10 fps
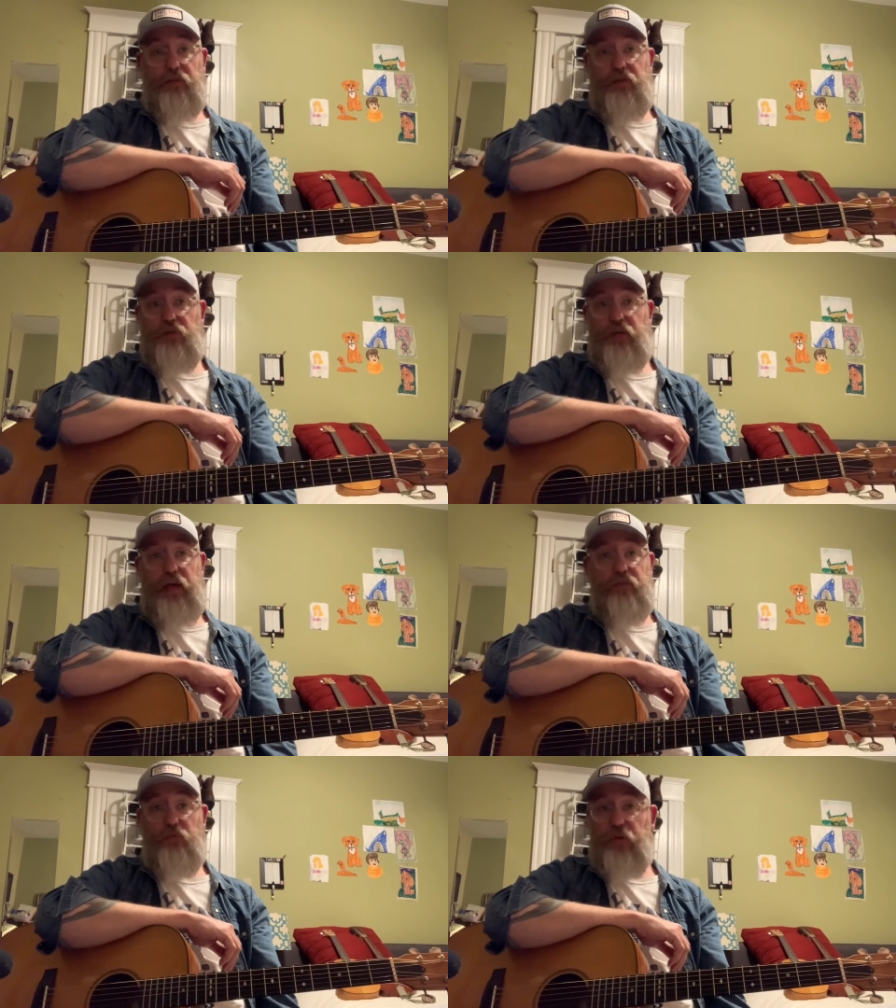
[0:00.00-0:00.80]
Then you
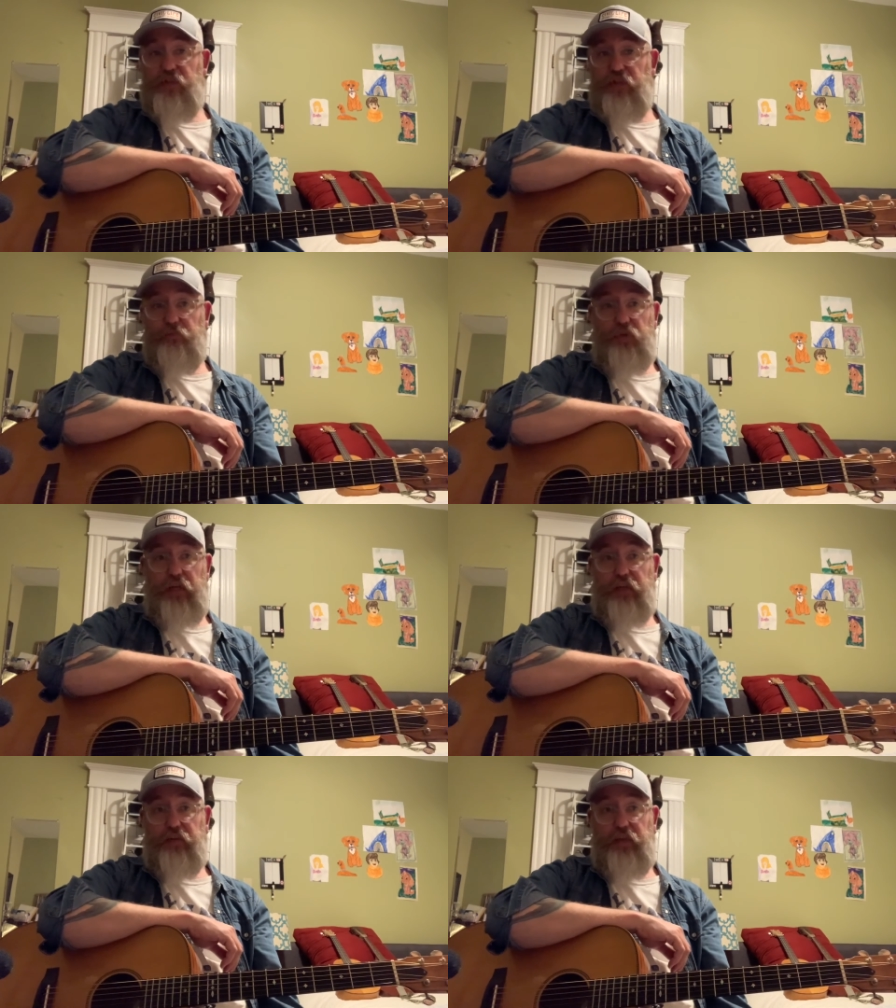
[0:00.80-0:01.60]
have a whistling
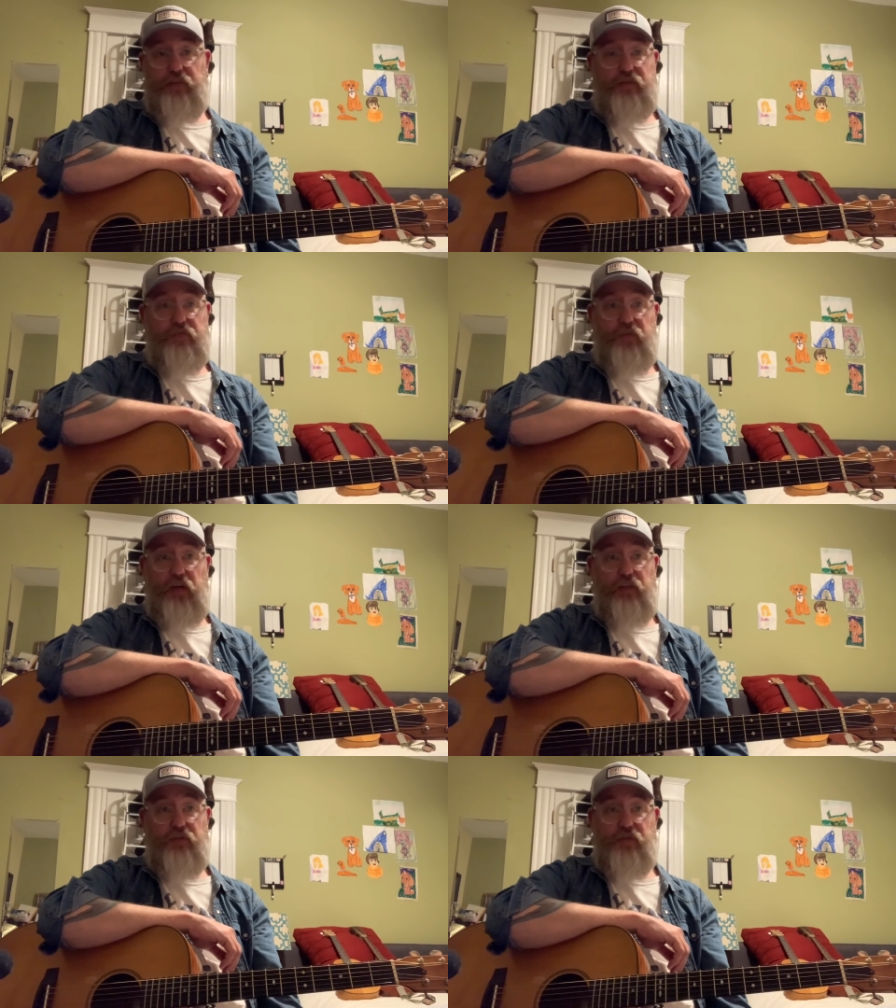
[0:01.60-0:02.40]
break that just follows